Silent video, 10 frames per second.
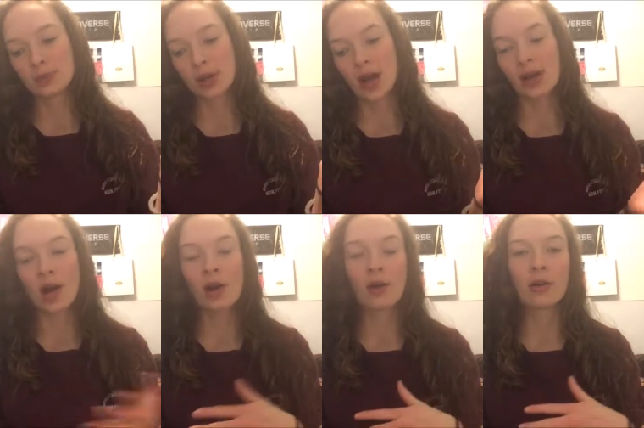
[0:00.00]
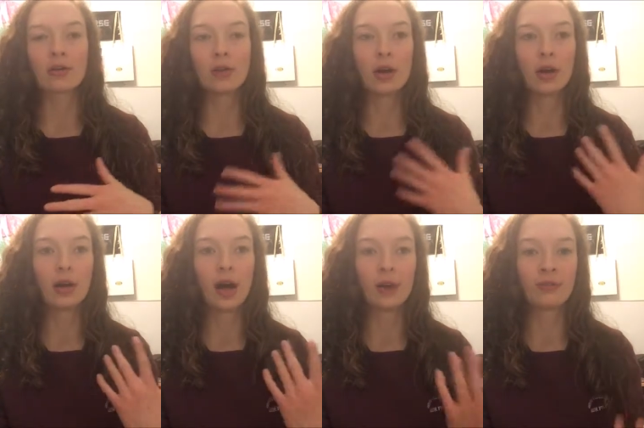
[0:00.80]
but I got off,
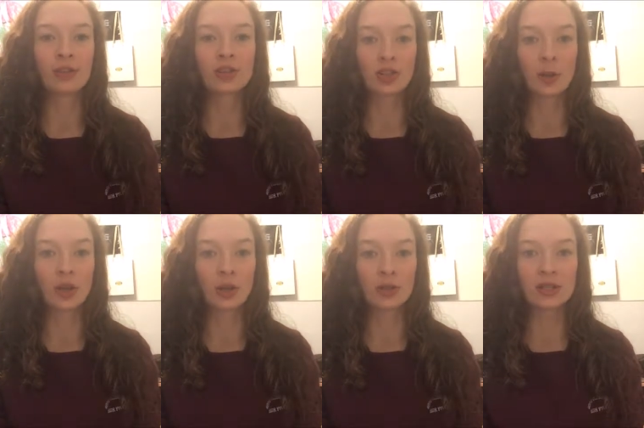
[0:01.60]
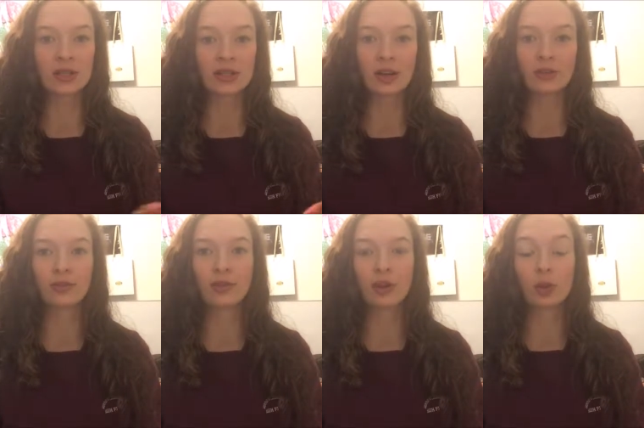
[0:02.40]
uh, I finished all my closing
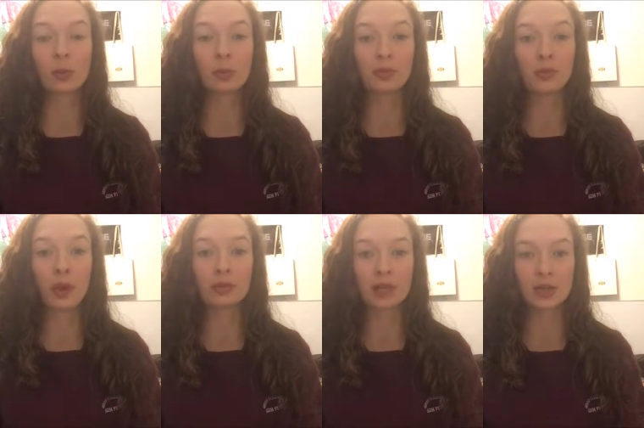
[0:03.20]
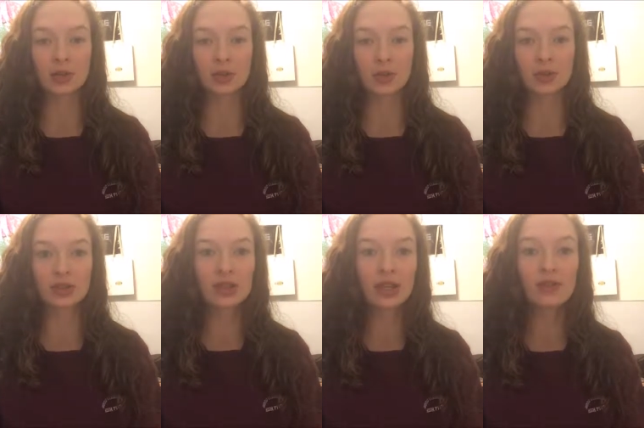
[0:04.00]
stuff a little bit before I was actually supposed
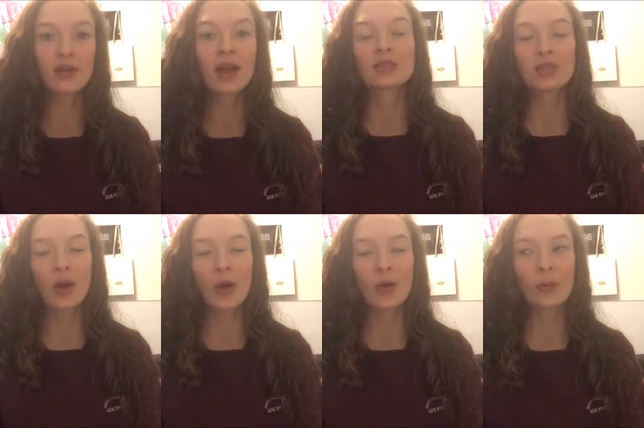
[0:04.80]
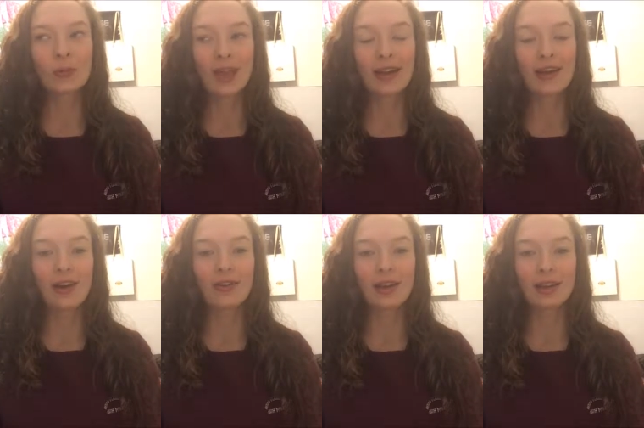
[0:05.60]
to leave, so I
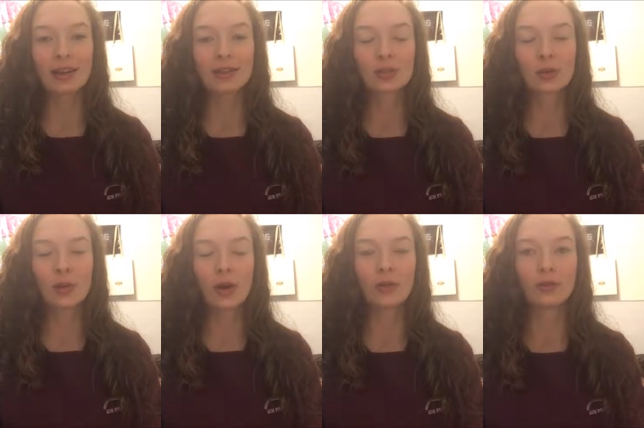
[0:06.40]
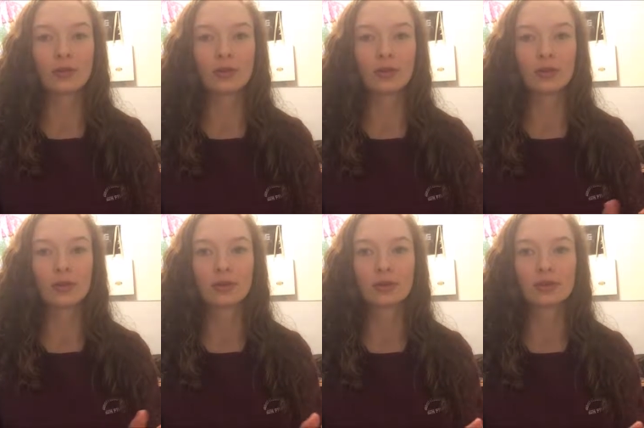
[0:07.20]
got off at like 12
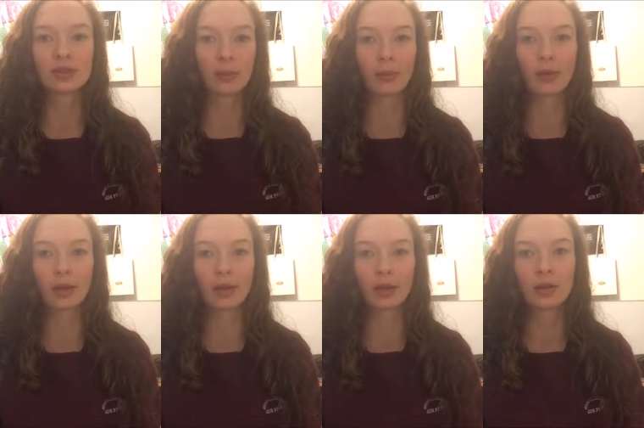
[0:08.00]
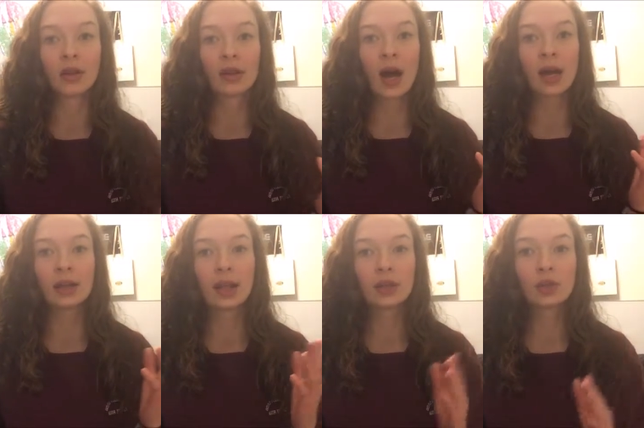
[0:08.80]
something, and I
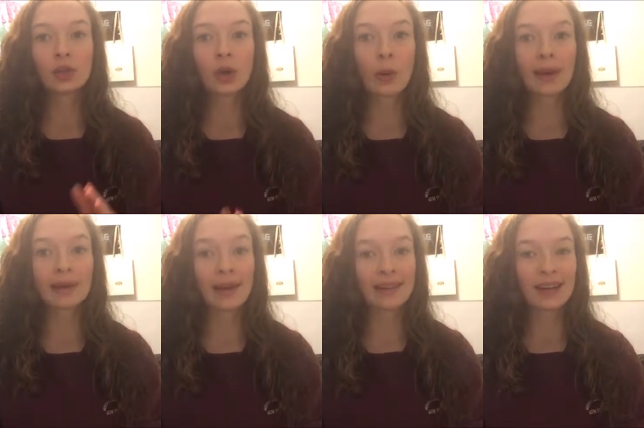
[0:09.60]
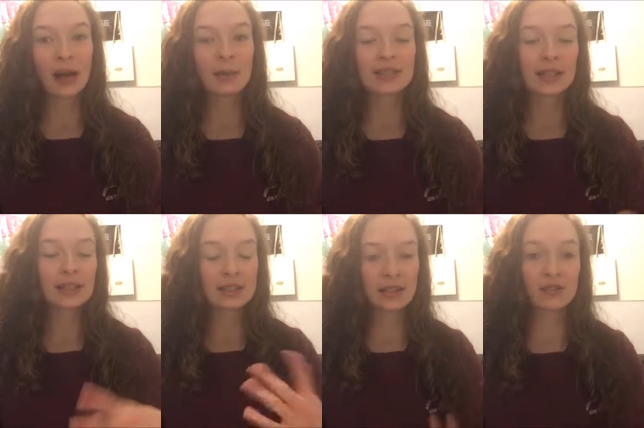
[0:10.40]
like to go at nighttime. It's not
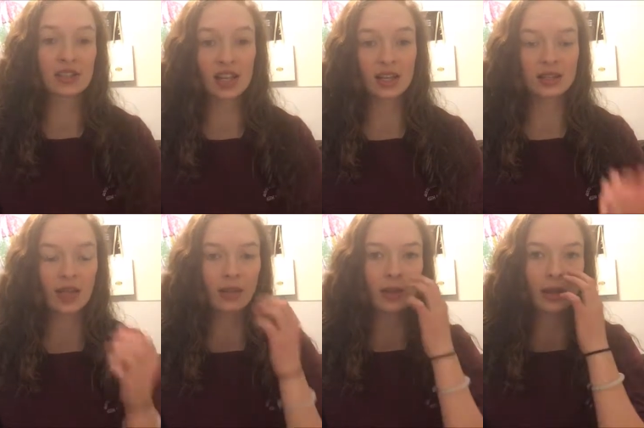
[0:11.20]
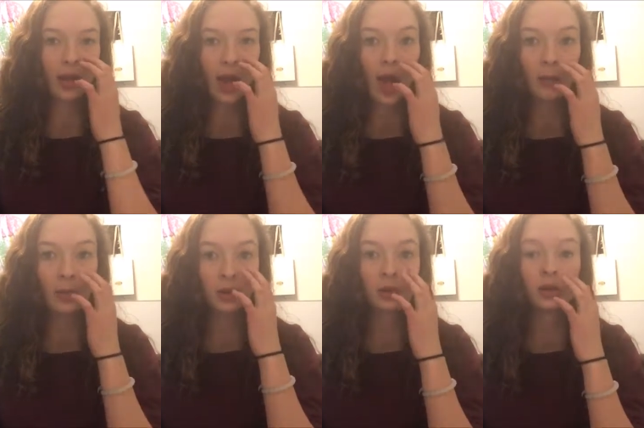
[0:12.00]
the safest thing because anything can
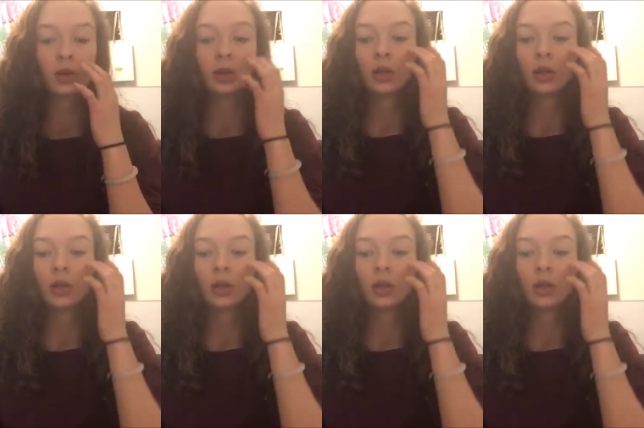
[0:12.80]
happen.